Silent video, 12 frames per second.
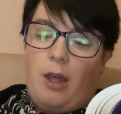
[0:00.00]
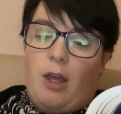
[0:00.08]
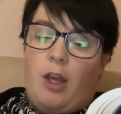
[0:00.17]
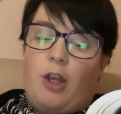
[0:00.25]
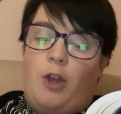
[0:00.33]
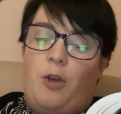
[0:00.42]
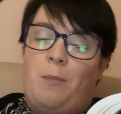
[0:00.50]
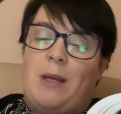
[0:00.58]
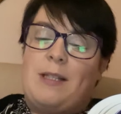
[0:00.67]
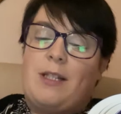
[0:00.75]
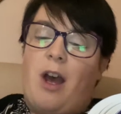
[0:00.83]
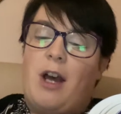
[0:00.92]
You
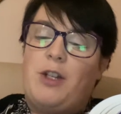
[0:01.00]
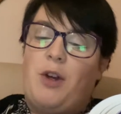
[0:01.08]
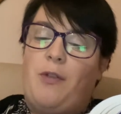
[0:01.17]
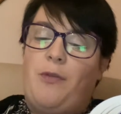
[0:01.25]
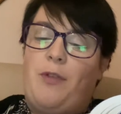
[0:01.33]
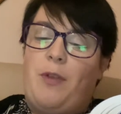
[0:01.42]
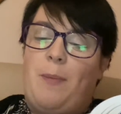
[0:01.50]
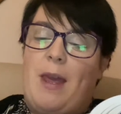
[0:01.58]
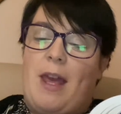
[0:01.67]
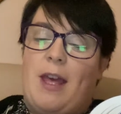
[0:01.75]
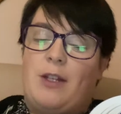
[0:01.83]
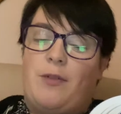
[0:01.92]
must cut off the
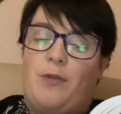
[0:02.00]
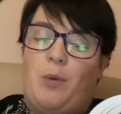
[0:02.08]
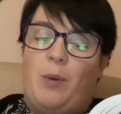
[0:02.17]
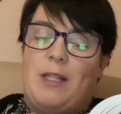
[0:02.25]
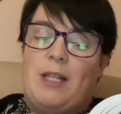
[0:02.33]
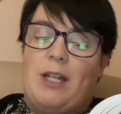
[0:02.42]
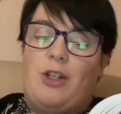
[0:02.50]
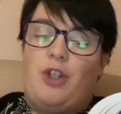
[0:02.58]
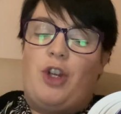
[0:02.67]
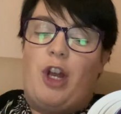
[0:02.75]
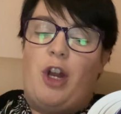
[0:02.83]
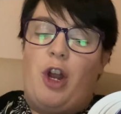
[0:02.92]
beard of the wizard
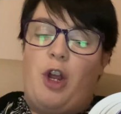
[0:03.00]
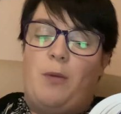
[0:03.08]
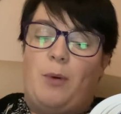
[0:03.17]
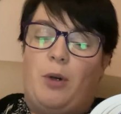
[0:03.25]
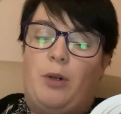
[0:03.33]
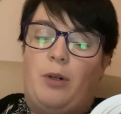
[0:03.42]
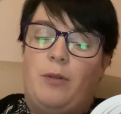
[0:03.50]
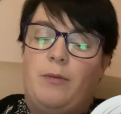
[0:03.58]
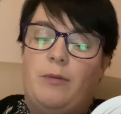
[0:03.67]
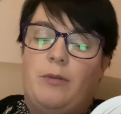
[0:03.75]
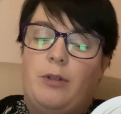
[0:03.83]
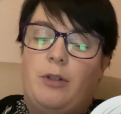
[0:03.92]
Chernomor.
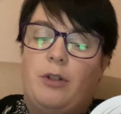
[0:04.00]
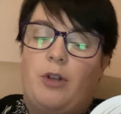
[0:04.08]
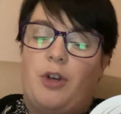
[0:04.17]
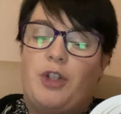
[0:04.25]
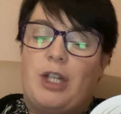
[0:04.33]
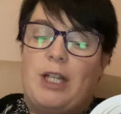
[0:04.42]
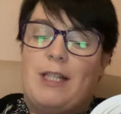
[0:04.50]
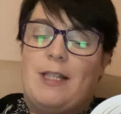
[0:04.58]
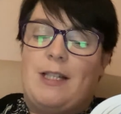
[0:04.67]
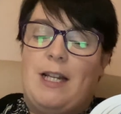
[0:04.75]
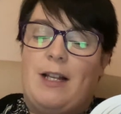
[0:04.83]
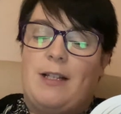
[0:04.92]
Koshka
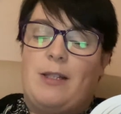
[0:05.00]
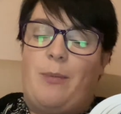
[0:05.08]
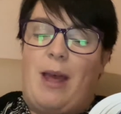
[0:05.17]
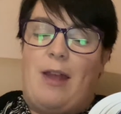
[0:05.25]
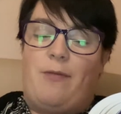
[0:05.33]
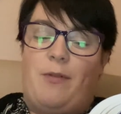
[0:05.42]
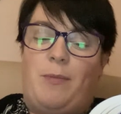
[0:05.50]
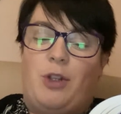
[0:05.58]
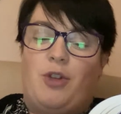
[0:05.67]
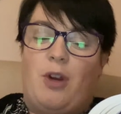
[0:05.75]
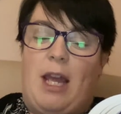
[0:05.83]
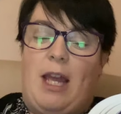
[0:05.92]
slinks away from the
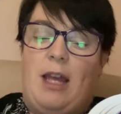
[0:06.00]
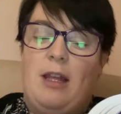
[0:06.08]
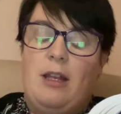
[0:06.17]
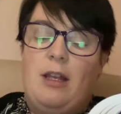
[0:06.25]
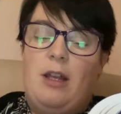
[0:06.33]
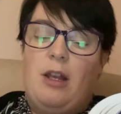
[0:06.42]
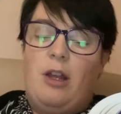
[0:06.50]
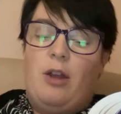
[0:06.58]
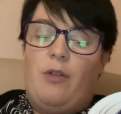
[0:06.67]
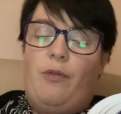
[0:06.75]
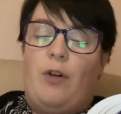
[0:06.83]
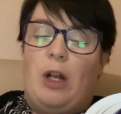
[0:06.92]
tree.
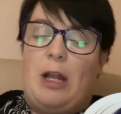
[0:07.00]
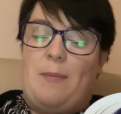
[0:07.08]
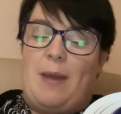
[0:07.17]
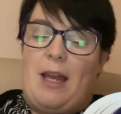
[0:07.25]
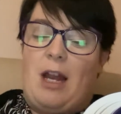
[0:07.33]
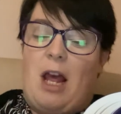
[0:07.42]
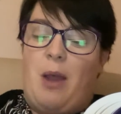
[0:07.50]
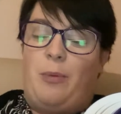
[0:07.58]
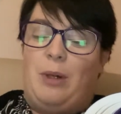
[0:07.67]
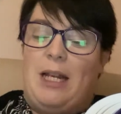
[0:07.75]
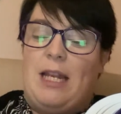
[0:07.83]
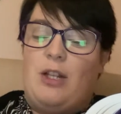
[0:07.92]
Follow me and I will
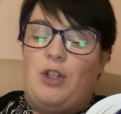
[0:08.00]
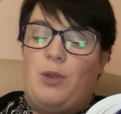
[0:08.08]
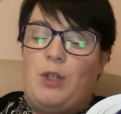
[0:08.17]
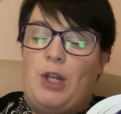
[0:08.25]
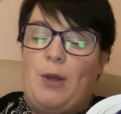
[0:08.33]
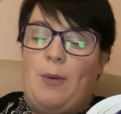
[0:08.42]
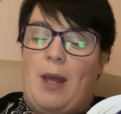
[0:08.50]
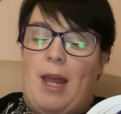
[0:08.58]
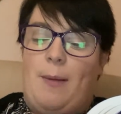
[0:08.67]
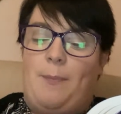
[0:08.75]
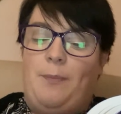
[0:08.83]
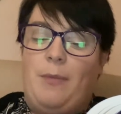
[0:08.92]
lead you to
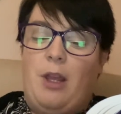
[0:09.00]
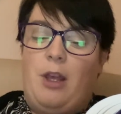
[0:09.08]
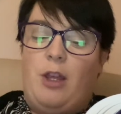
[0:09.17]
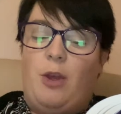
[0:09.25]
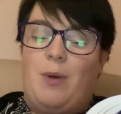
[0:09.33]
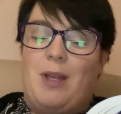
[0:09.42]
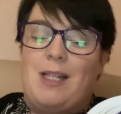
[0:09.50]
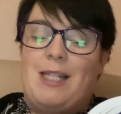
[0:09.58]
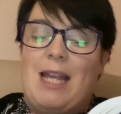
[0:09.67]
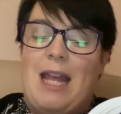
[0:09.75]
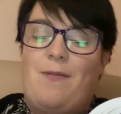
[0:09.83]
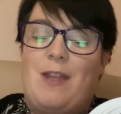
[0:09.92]
him. You can
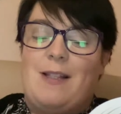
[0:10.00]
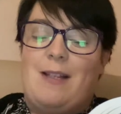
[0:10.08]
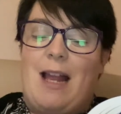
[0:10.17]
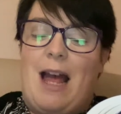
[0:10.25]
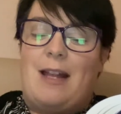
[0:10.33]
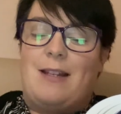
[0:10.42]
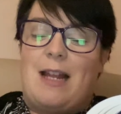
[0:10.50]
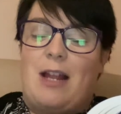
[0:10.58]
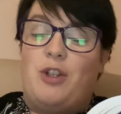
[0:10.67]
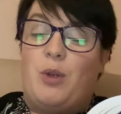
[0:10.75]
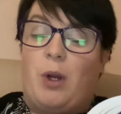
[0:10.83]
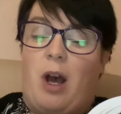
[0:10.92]
save this land
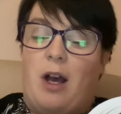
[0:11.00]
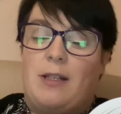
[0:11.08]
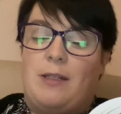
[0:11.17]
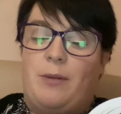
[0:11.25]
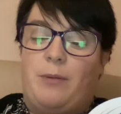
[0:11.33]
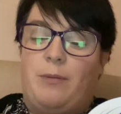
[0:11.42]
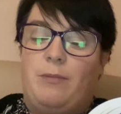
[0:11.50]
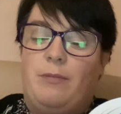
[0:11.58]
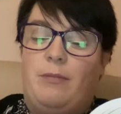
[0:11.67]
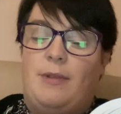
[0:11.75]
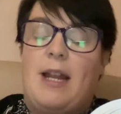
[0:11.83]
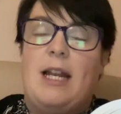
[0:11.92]
and your castle,
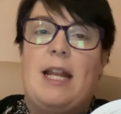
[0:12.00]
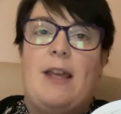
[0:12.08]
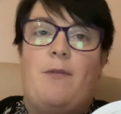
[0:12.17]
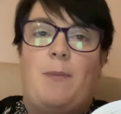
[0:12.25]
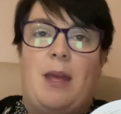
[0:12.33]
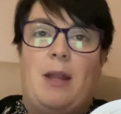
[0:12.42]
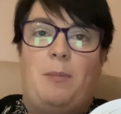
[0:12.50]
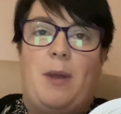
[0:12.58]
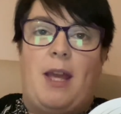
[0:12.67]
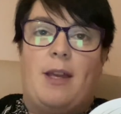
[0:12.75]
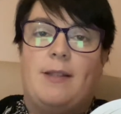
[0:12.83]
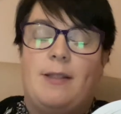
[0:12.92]
then leave me in
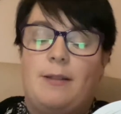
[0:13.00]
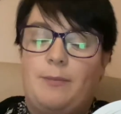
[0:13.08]
peace.